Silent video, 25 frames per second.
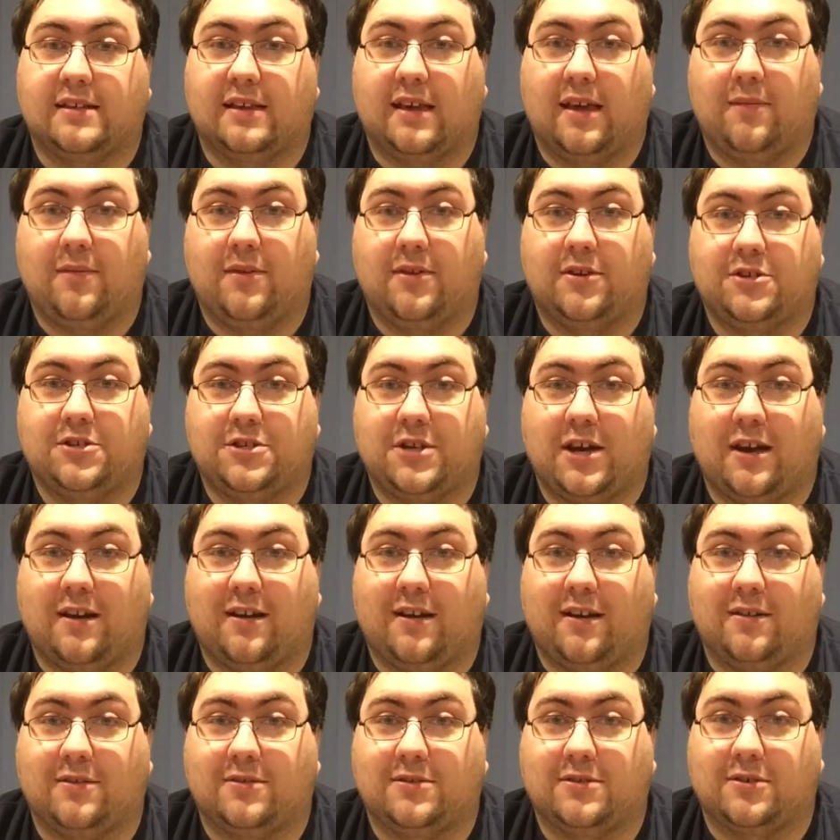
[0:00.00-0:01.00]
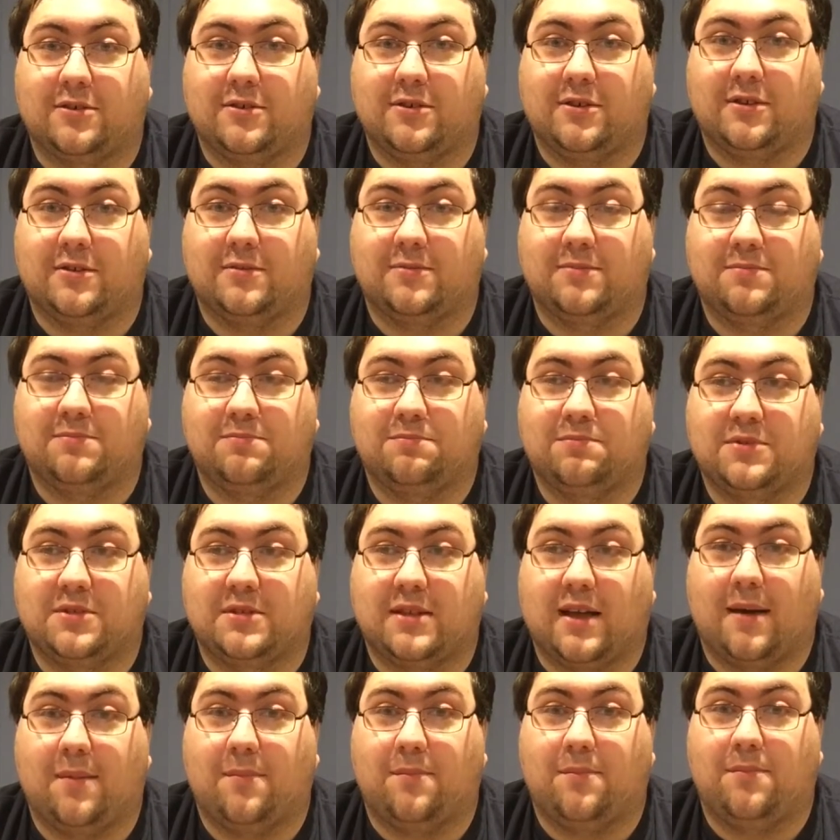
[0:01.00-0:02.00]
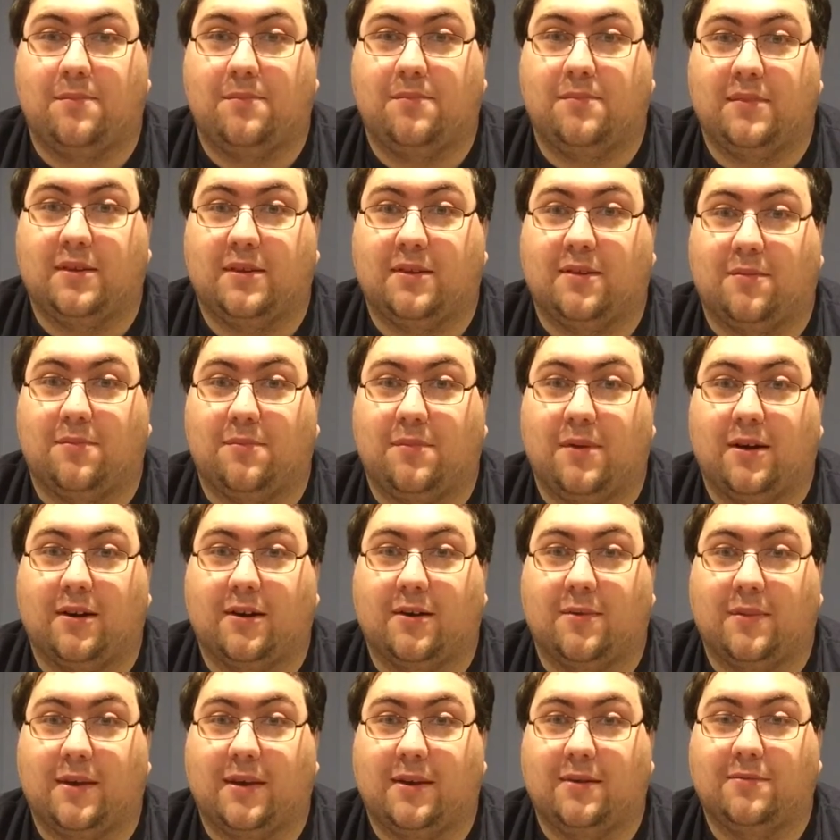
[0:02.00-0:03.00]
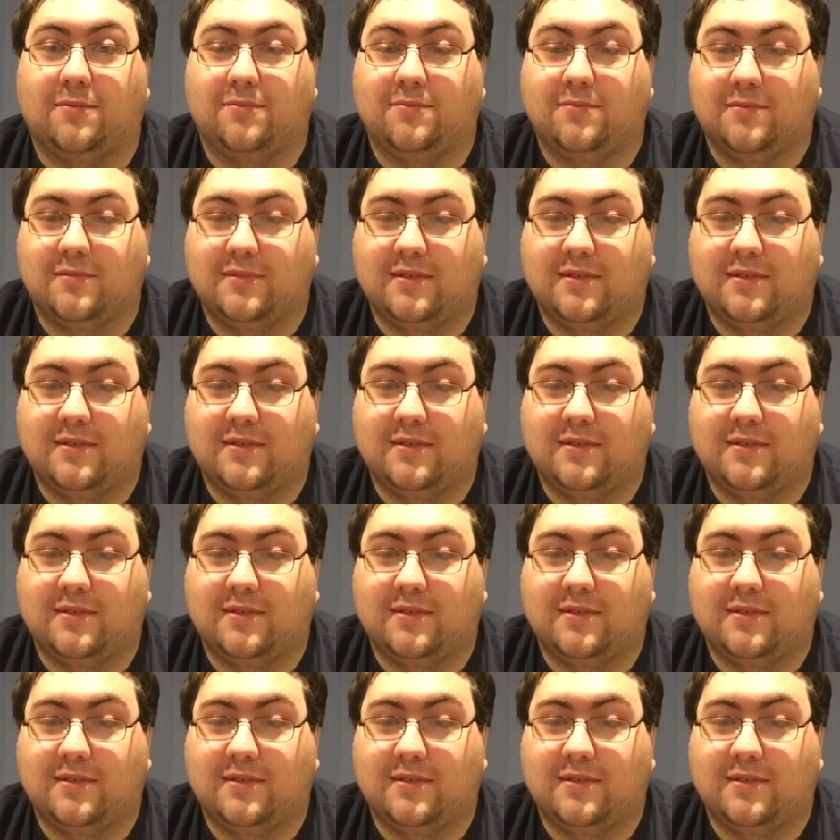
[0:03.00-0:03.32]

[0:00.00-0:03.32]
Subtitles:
gave you a shout out so you can stop, bugging me.